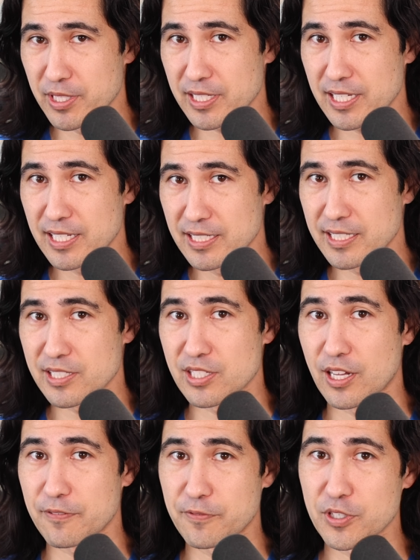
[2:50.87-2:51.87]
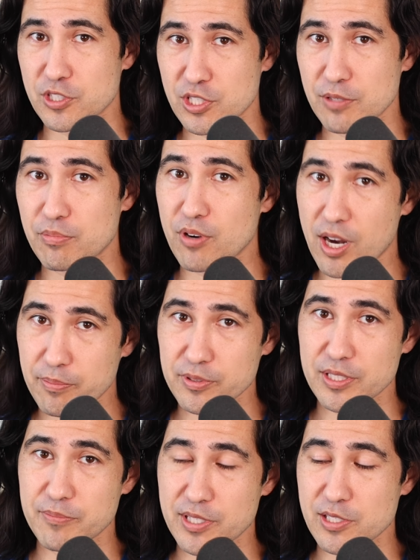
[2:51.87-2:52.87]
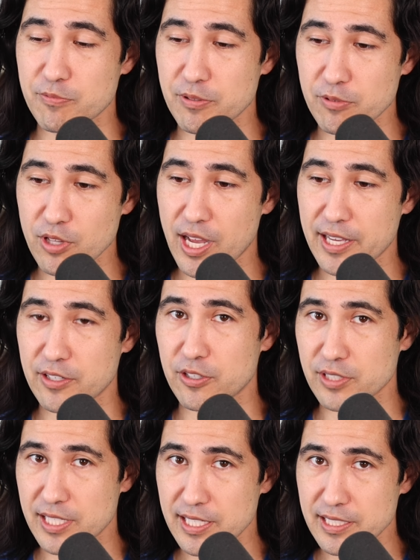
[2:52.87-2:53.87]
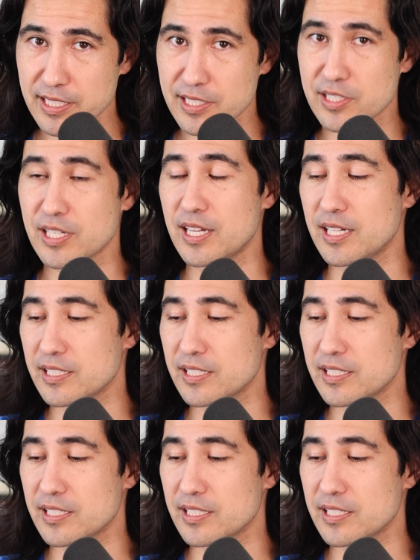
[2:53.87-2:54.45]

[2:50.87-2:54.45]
the kidney is not functioning properly, because we rely on our kidneys